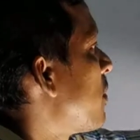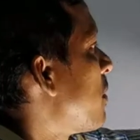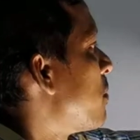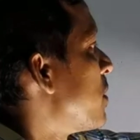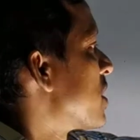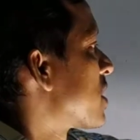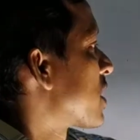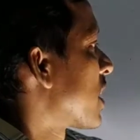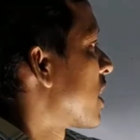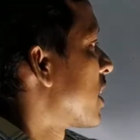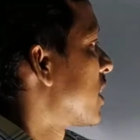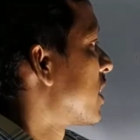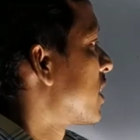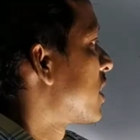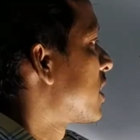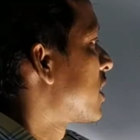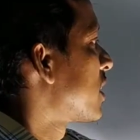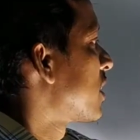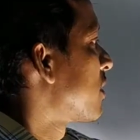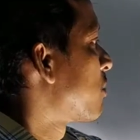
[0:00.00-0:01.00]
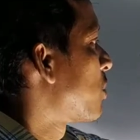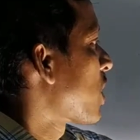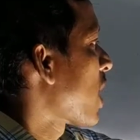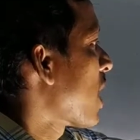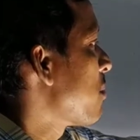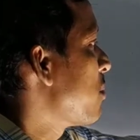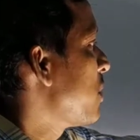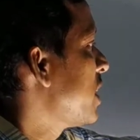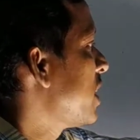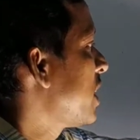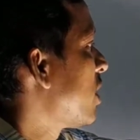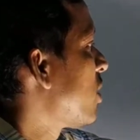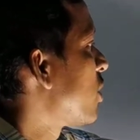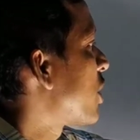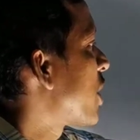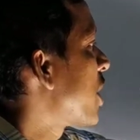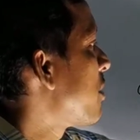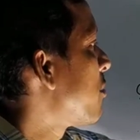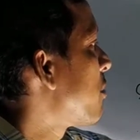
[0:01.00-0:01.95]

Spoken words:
the base current. For IB is equal to 10